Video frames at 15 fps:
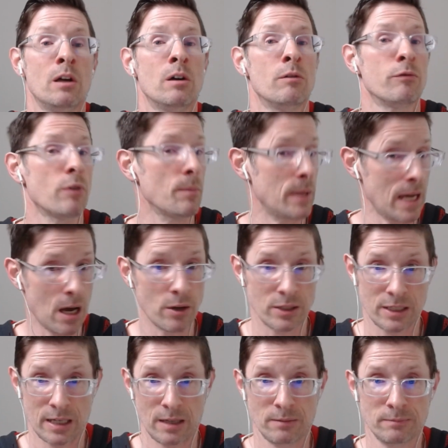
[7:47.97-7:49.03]
from the
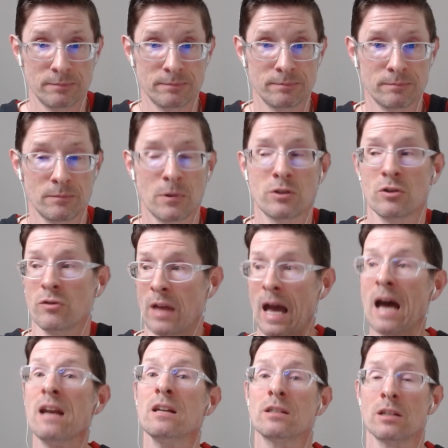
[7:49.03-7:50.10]
outset. So
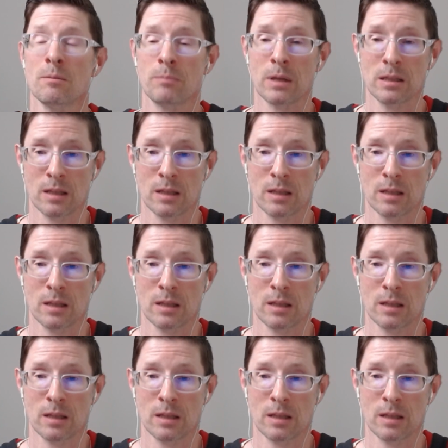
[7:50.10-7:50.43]
that is something